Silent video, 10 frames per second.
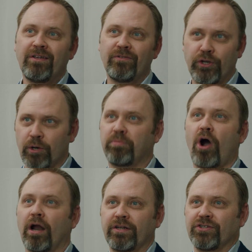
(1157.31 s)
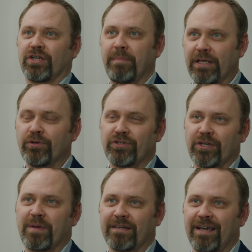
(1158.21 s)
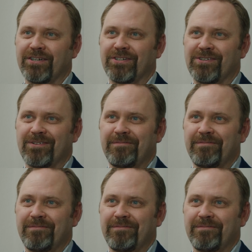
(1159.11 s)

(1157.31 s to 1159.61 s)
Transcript: that your product is going to meet those expectations.